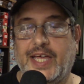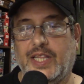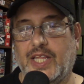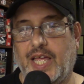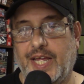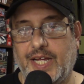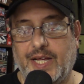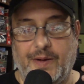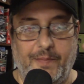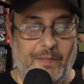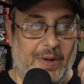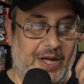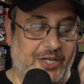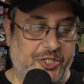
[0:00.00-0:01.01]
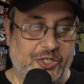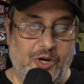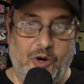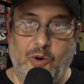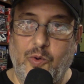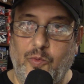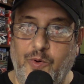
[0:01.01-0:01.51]
and like my
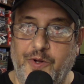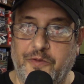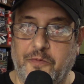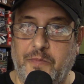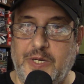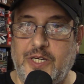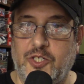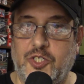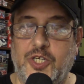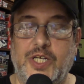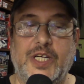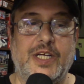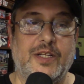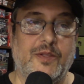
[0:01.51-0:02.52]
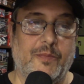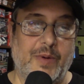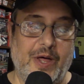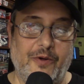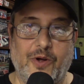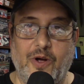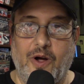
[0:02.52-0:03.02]
show with BG, the
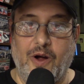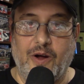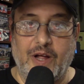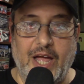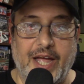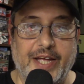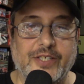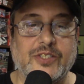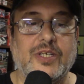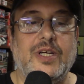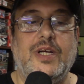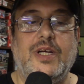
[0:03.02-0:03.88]
model car guys.